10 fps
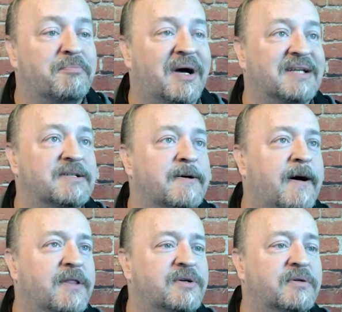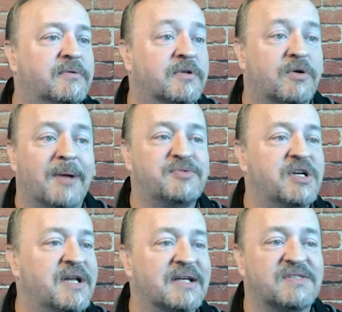but other
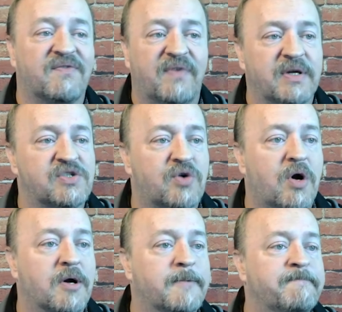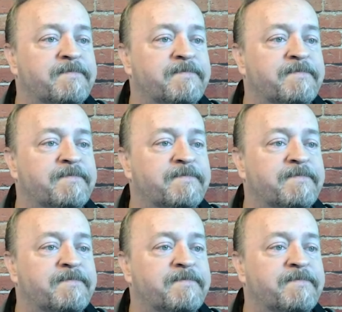corruption index, very strong.